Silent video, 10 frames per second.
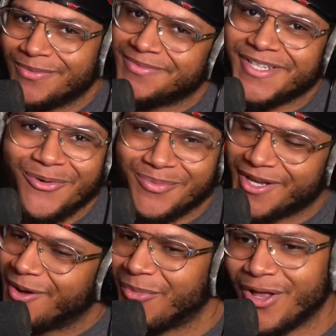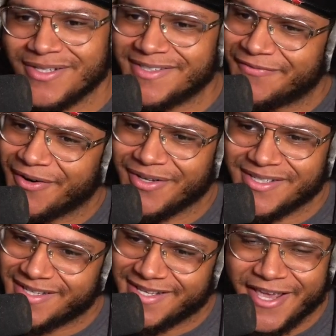So Gumball
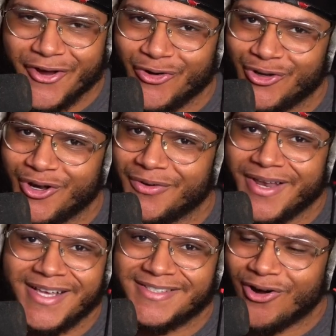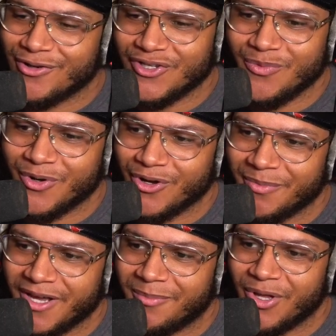is here, you know, the next cartoon we're gonna
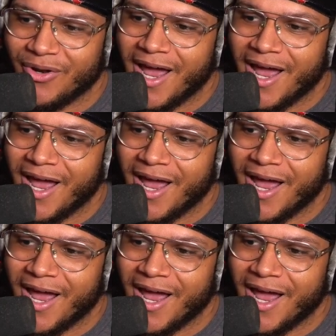be uploading.